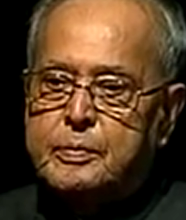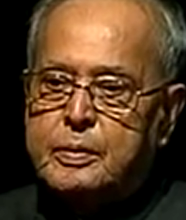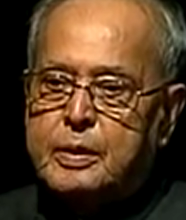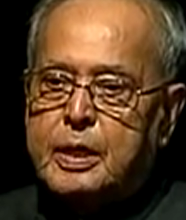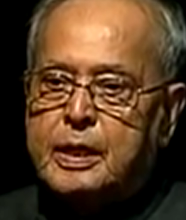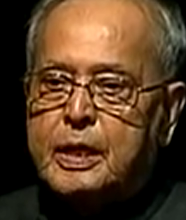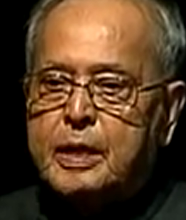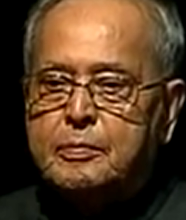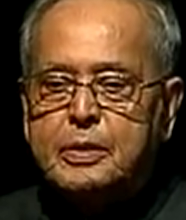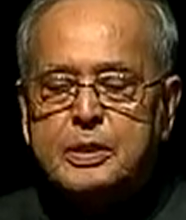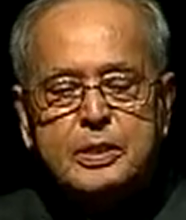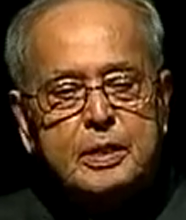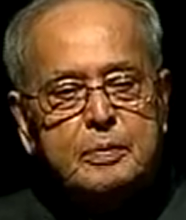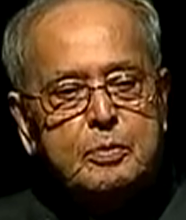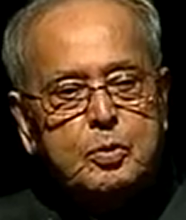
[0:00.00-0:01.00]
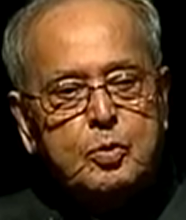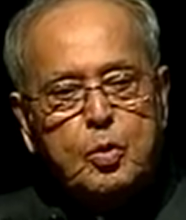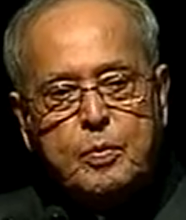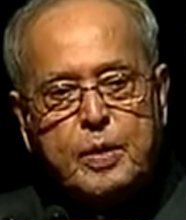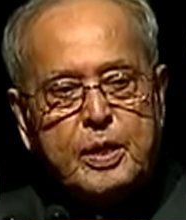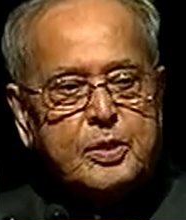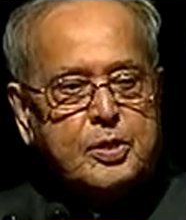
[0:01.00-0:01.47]
that I have received so
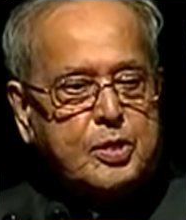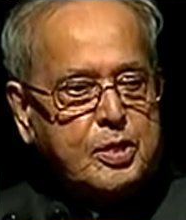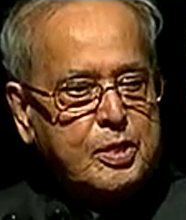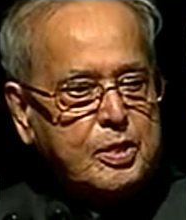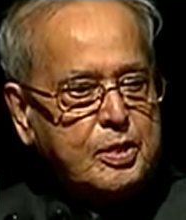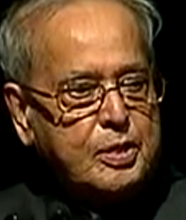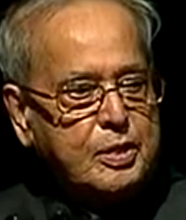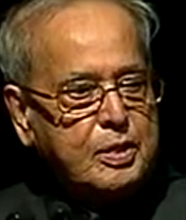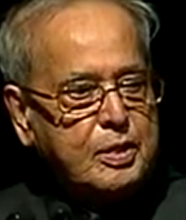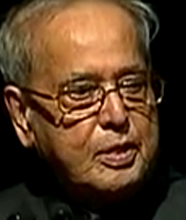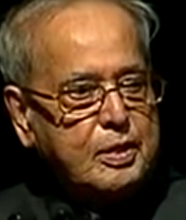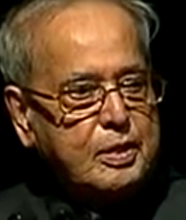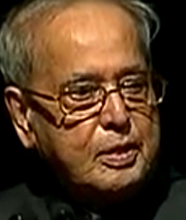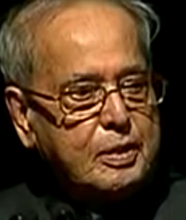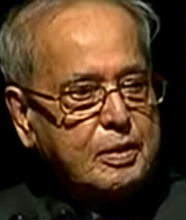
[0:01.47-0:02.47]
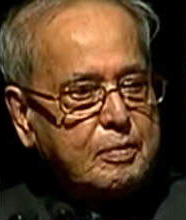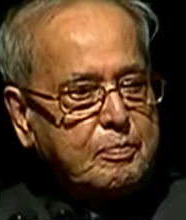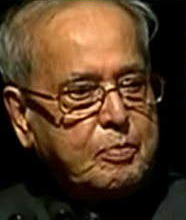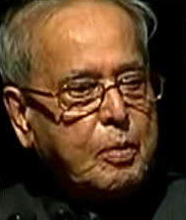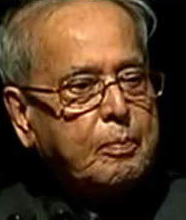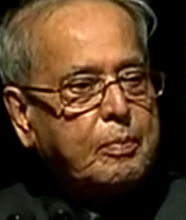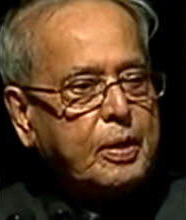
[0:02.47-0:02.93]
much
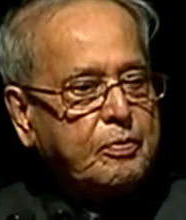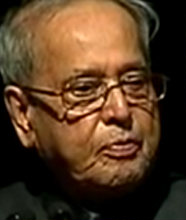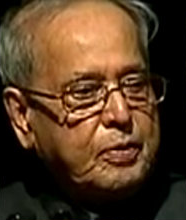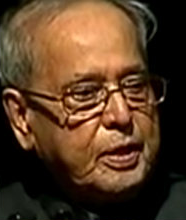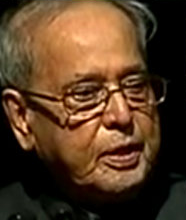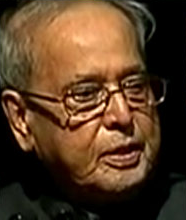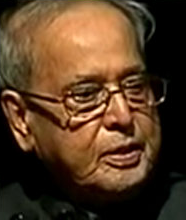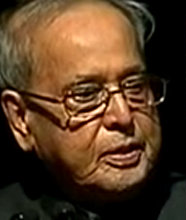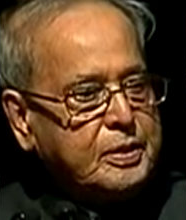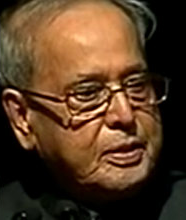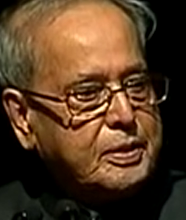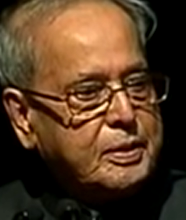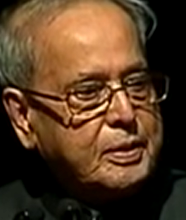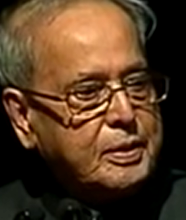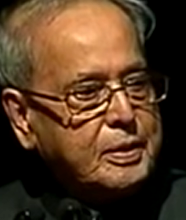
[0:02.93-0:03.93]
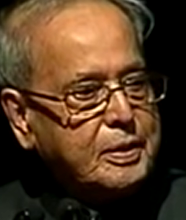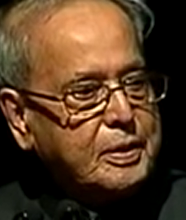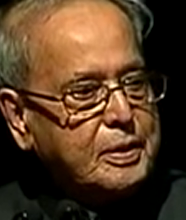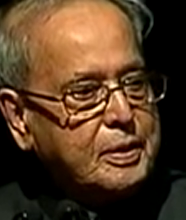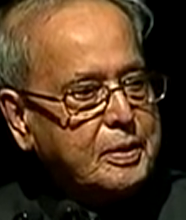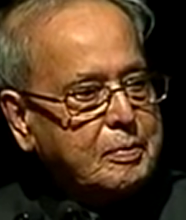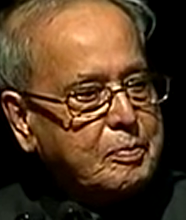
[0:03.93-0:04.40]
from my friends,
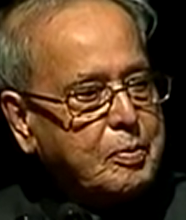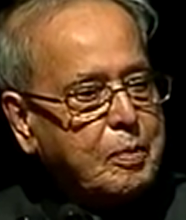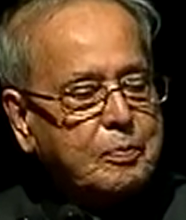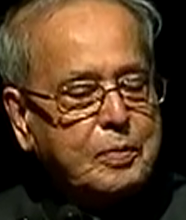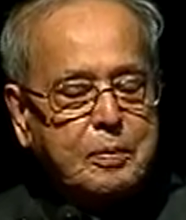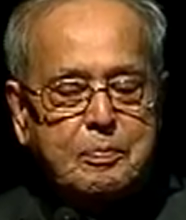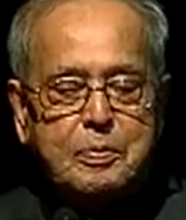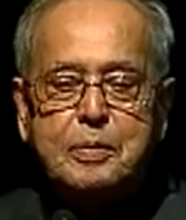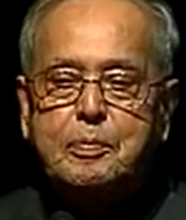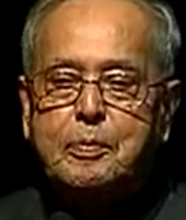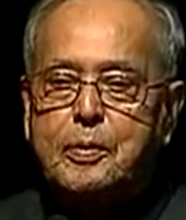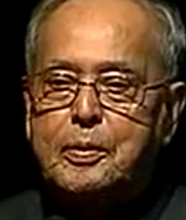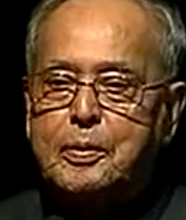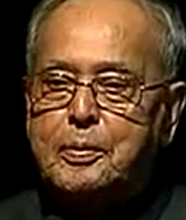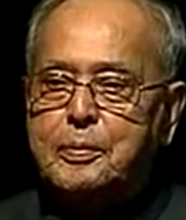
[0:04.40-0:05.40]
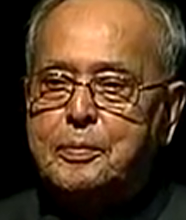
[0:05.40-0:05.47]
from the people.